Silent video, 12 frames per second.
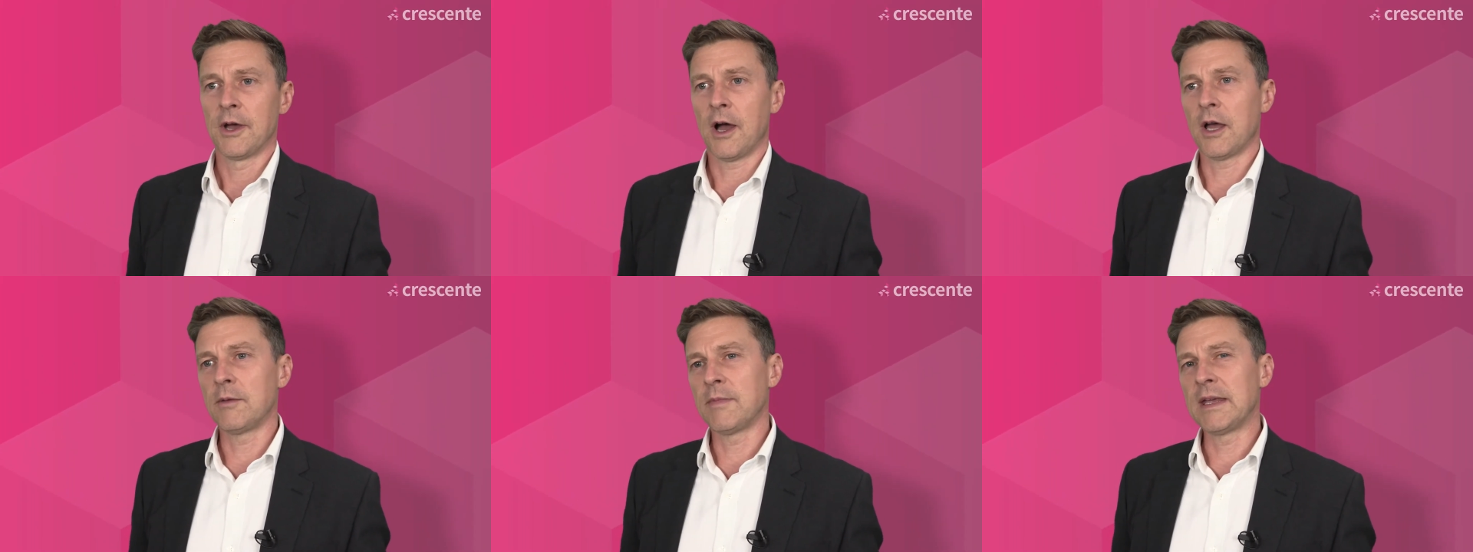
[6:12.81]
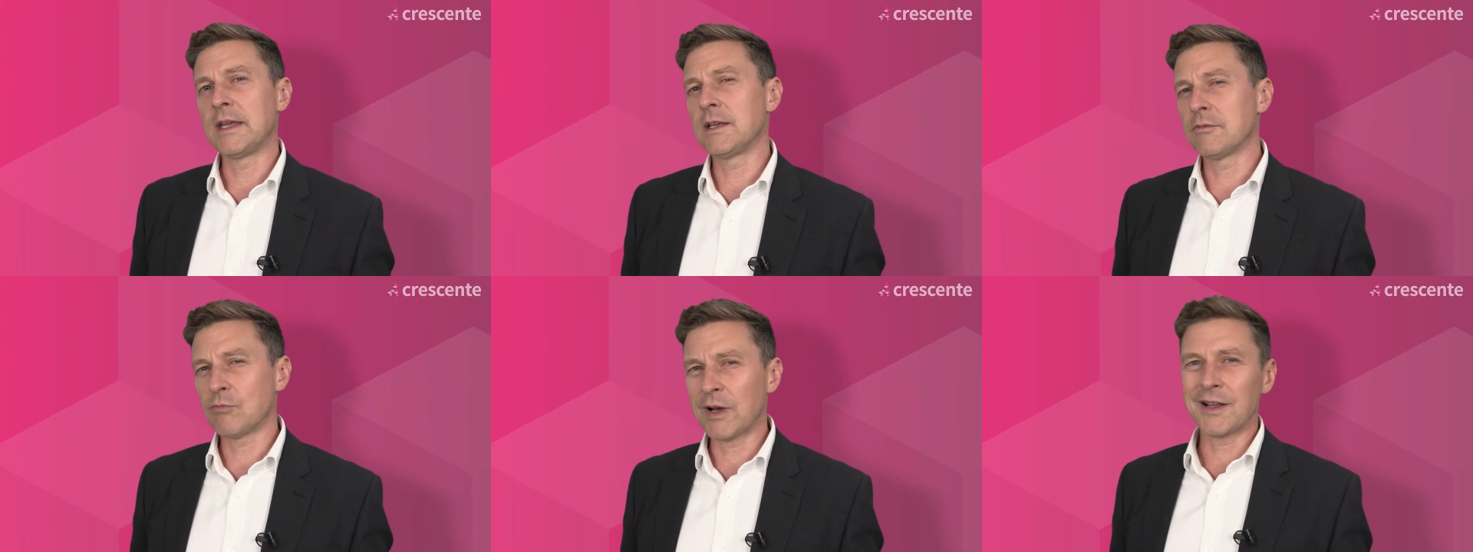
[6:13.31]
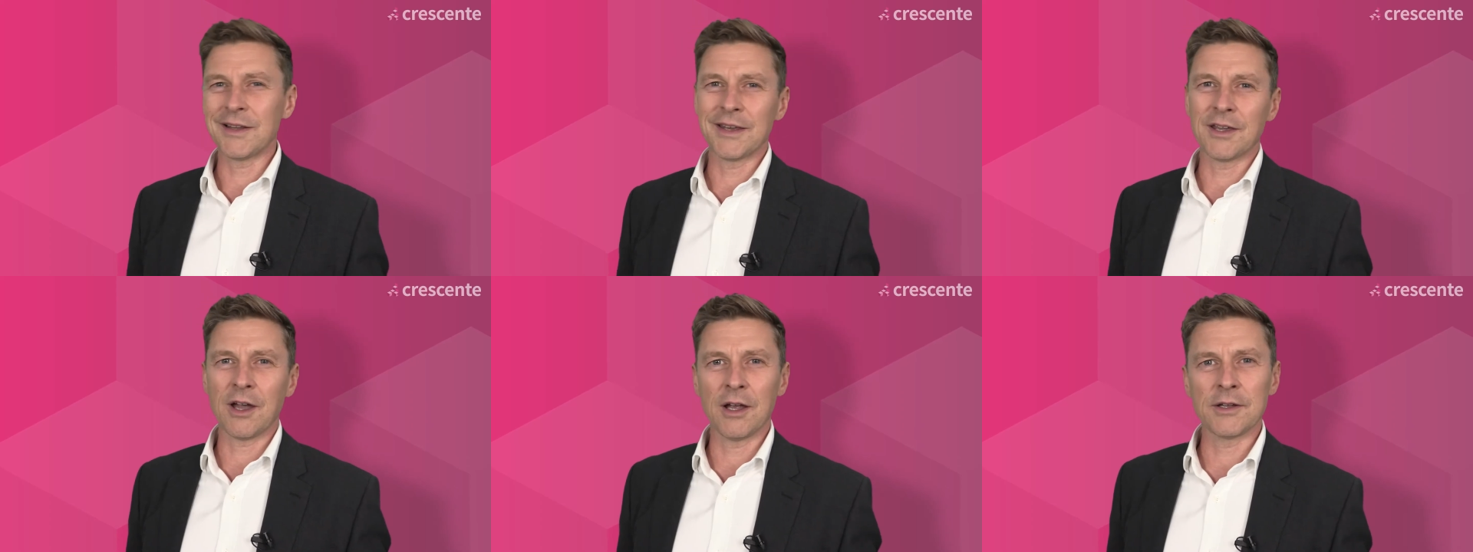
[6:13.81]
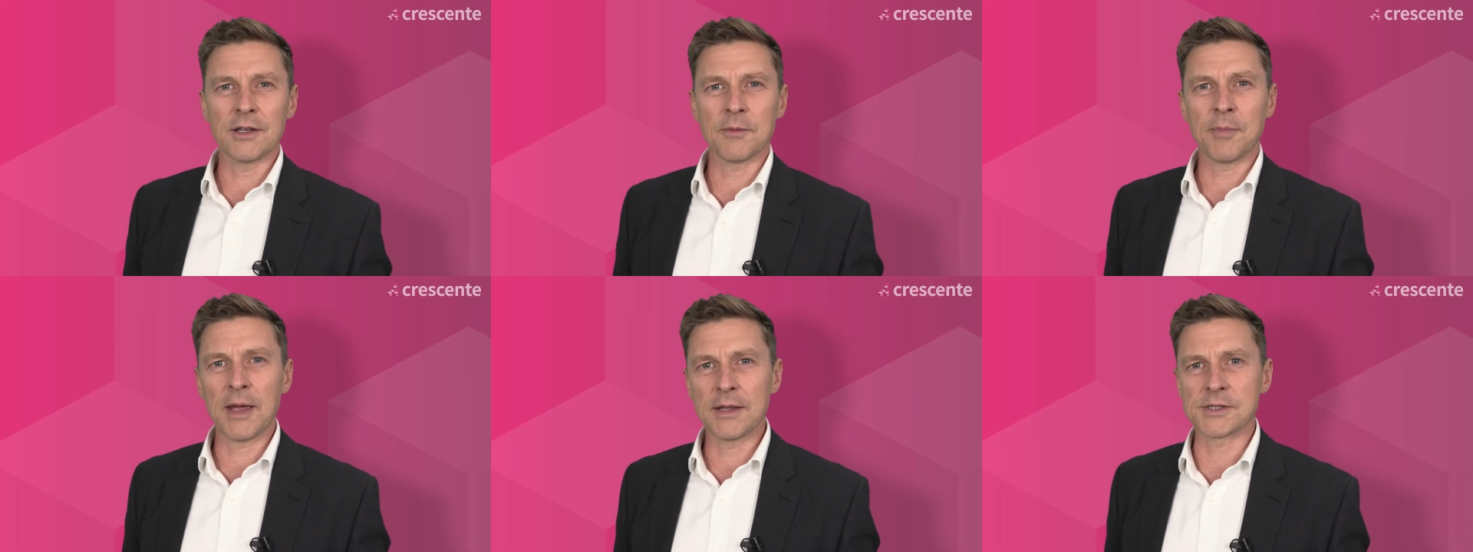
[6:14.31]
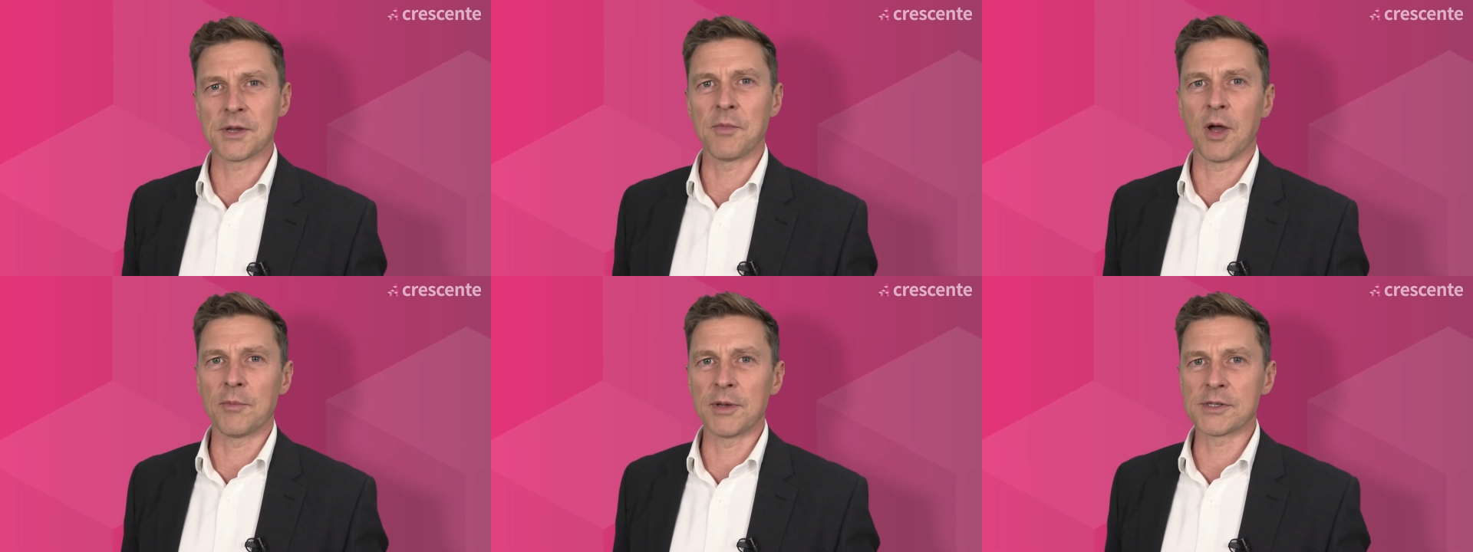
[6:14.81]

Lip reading: I mean, well, it kind of depends. It might be